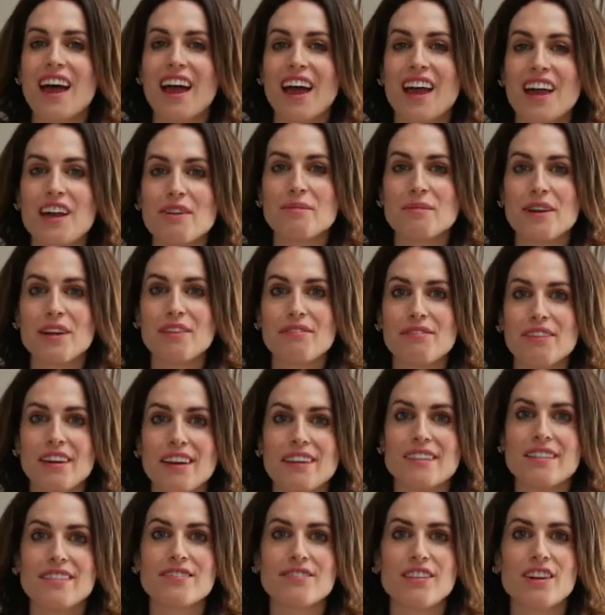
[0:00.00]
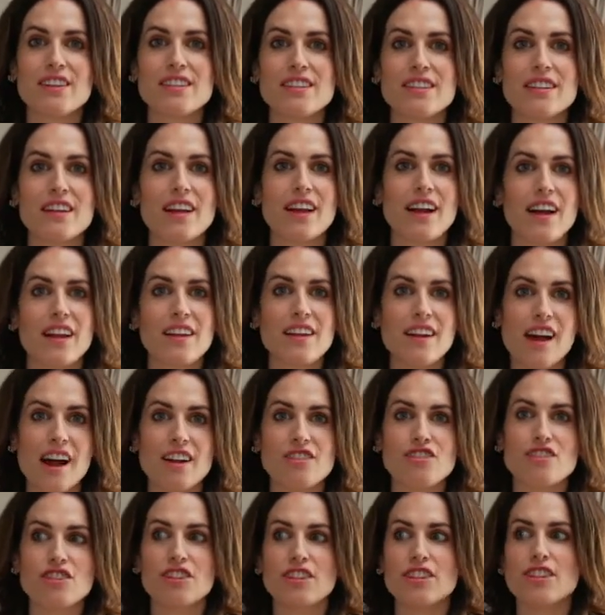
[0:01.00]
I found finding a
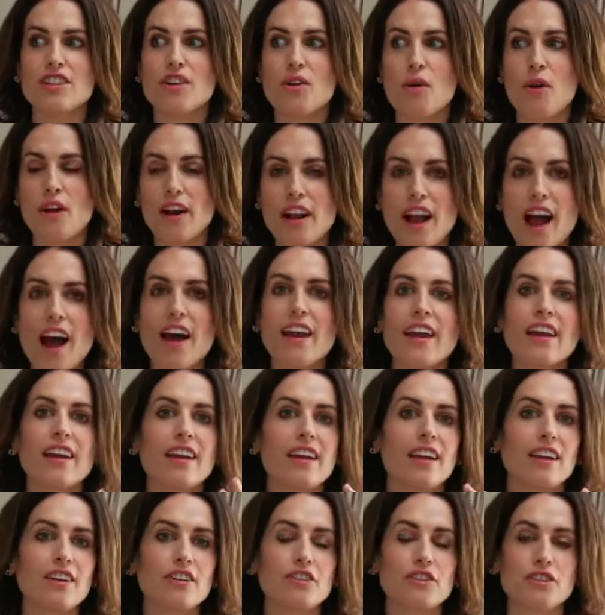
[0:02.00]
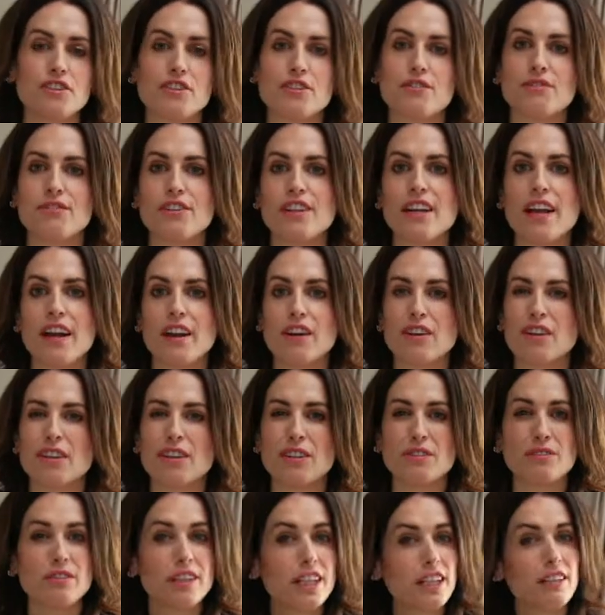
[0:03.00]
natural, organic and cruelty-free hair
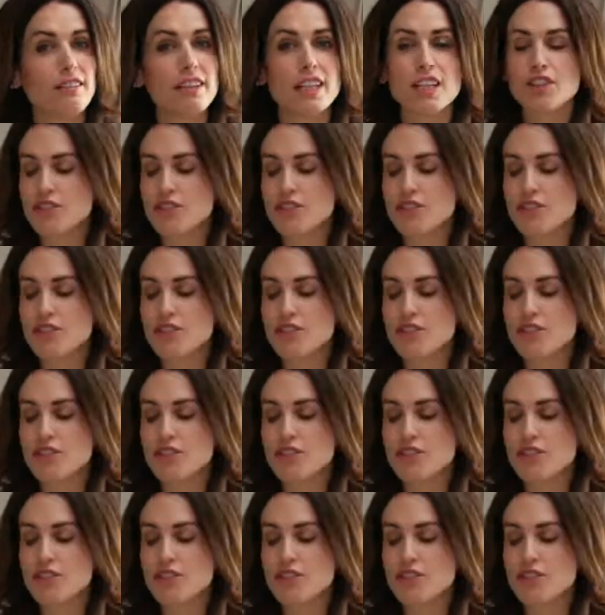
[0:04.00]
color really